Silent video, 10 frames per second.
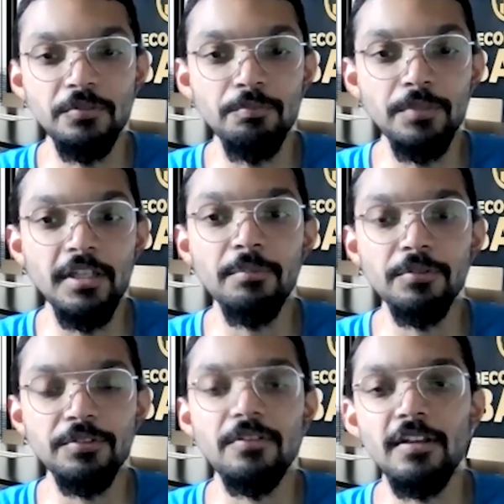be
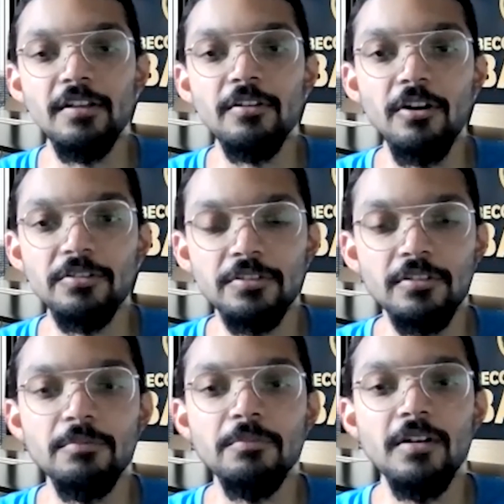able to think long
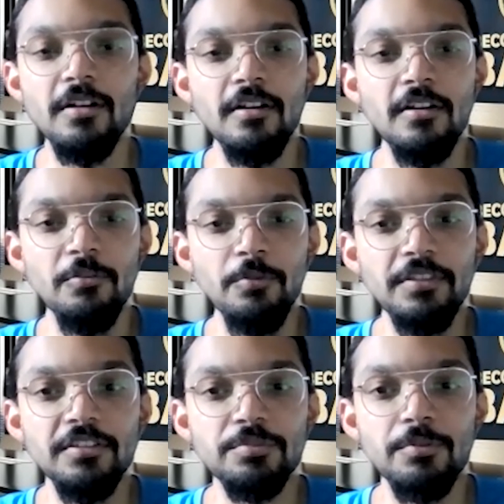term with
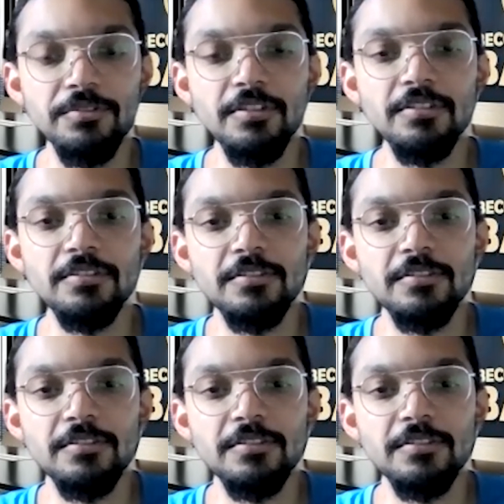this process.